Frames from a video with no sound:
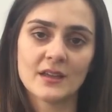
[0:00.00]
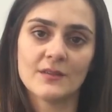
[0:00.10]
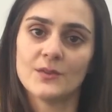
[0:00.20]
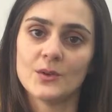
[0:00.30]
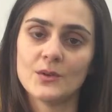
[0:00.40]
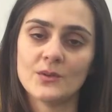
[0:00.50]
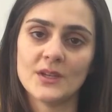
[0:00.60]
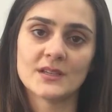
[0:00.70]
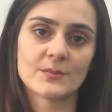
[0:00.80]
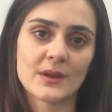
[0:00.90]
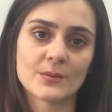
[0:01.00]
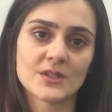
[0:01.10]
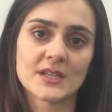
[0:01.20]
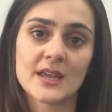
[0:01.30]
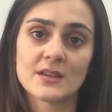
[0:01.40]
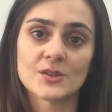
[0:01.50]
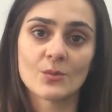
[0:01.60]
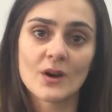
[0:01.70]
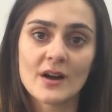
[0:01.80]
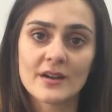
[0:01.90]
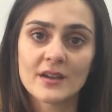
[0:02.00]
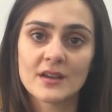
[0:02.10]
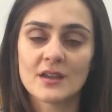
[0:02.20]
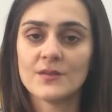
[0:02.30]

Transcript: if you need to be able to take it to work,